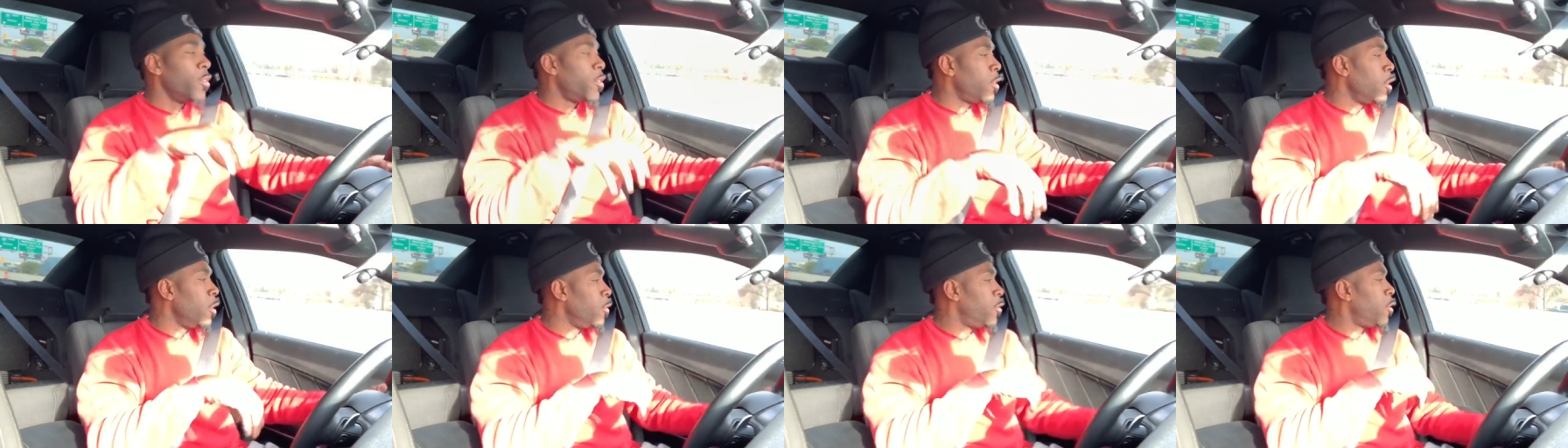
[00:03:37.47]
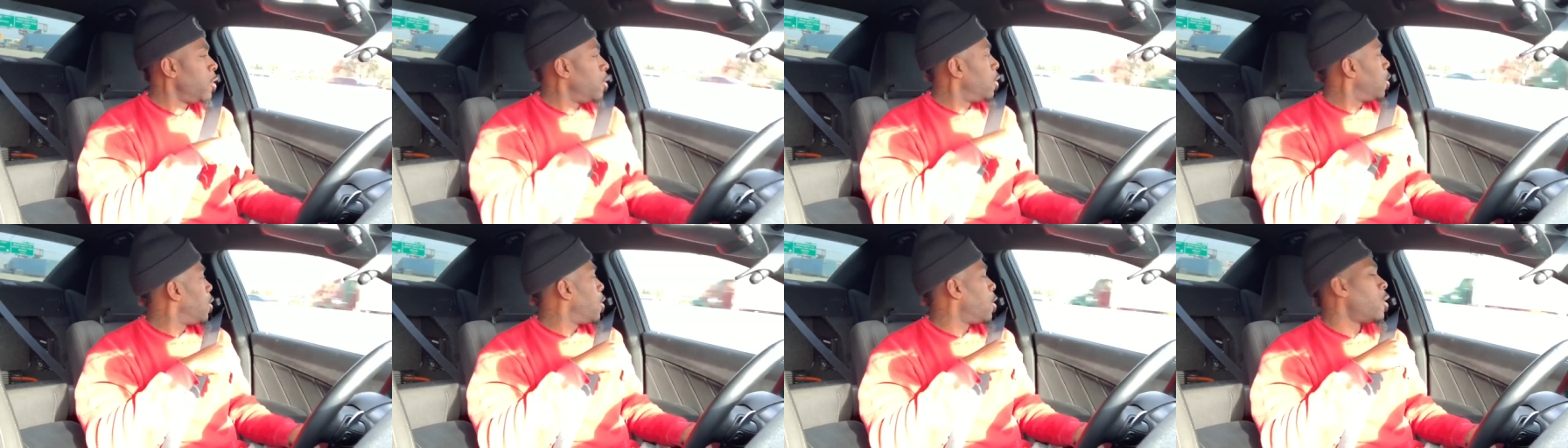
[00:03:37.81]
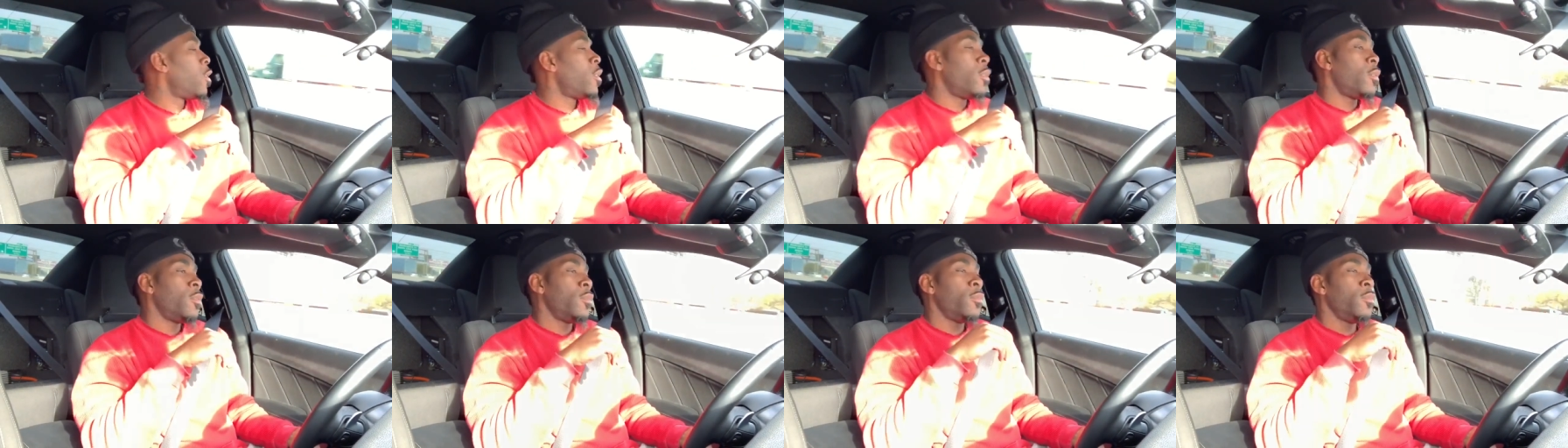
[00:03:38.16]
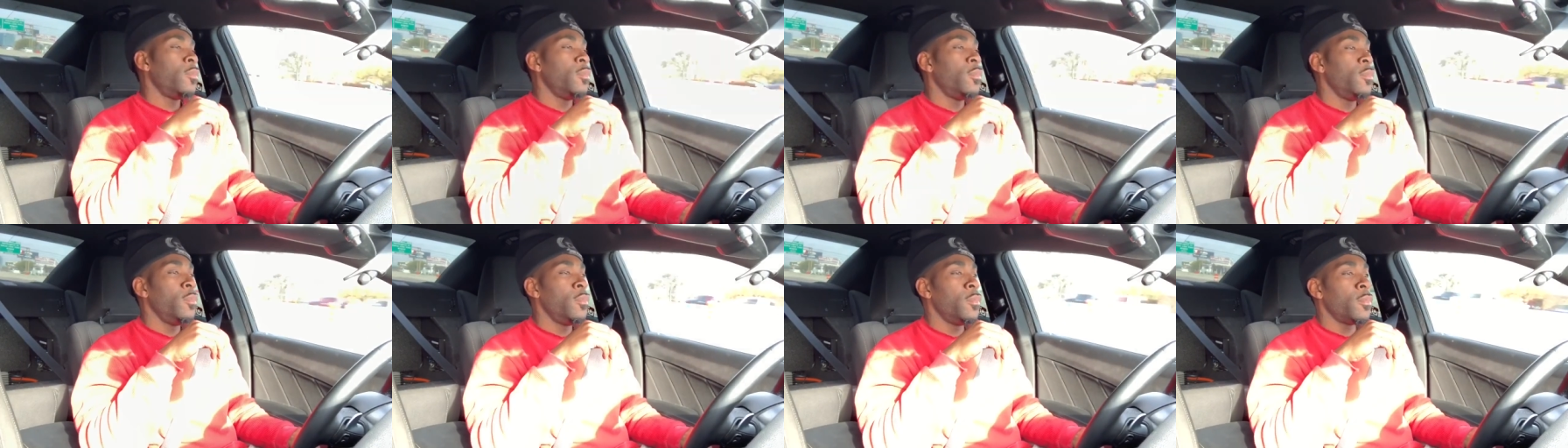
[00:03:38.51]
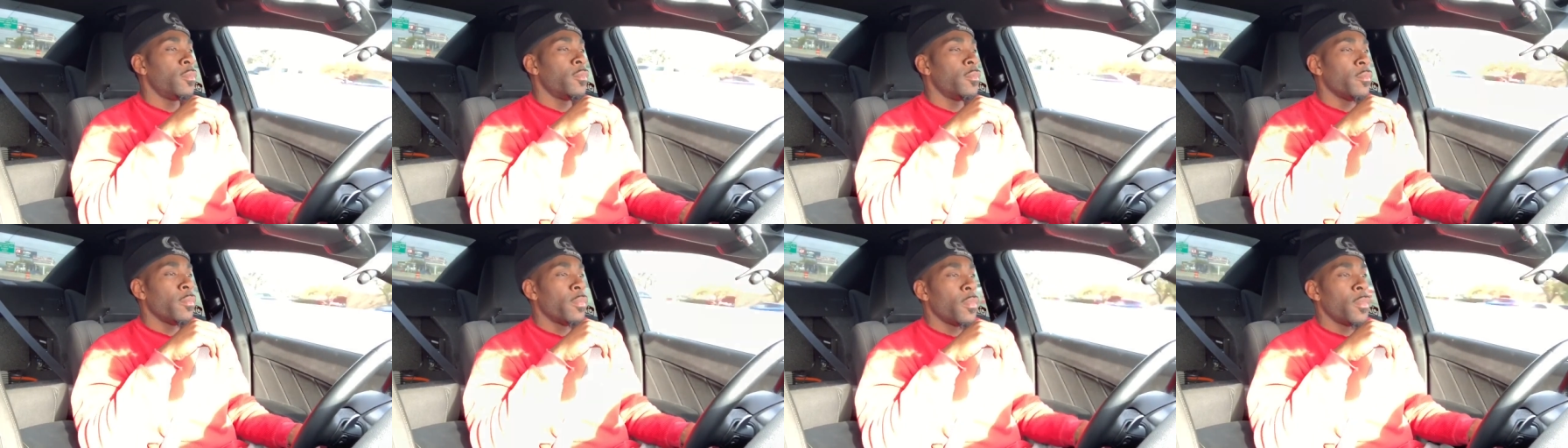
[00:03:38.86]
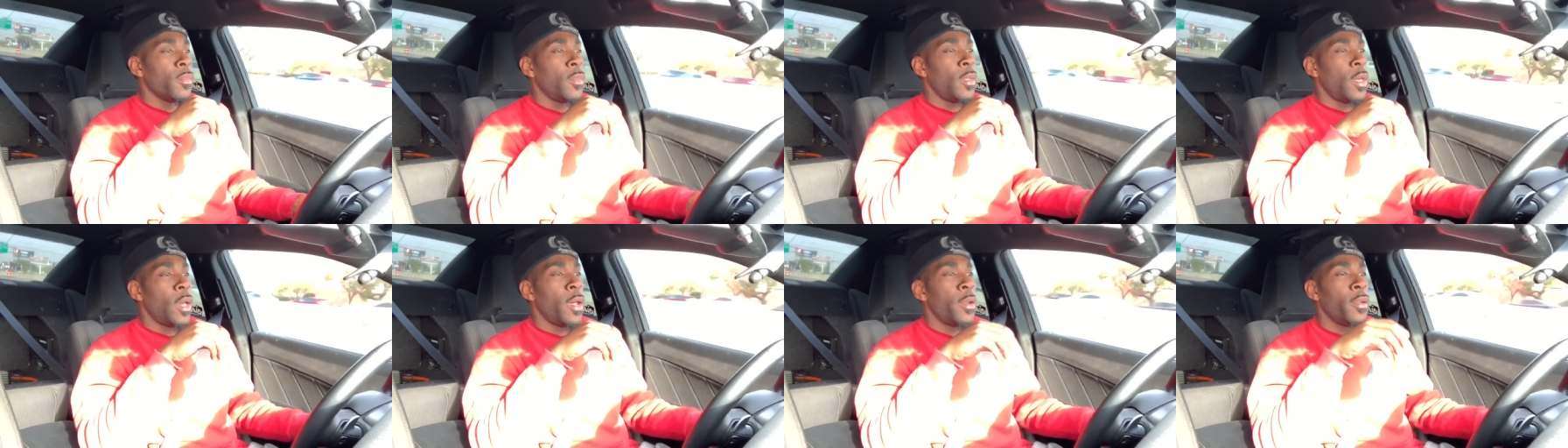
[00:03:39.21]
stuff to the car.
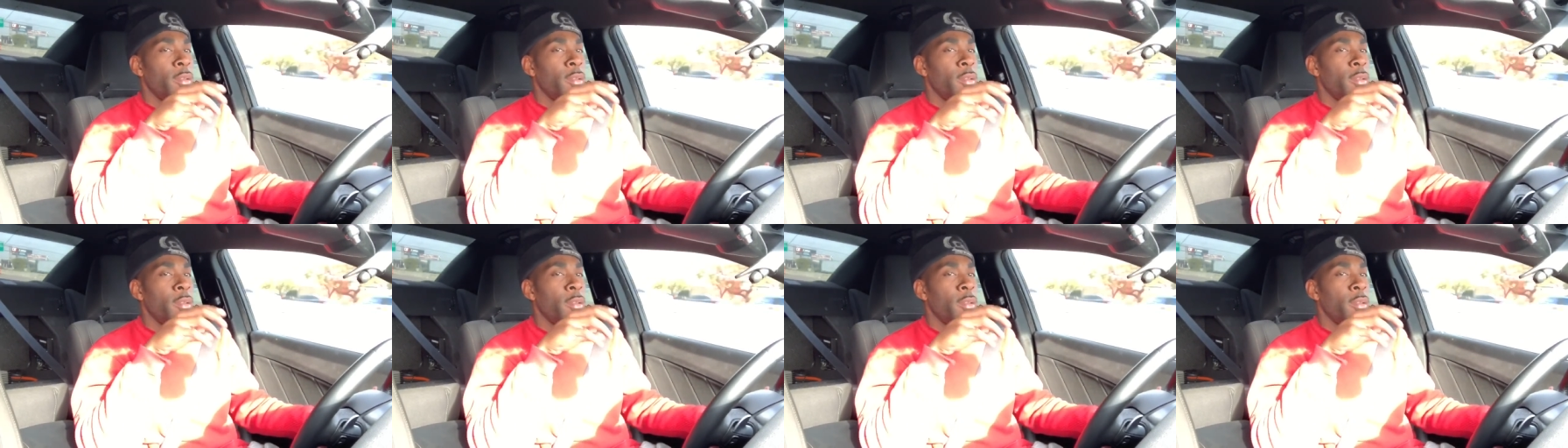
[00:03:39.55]
I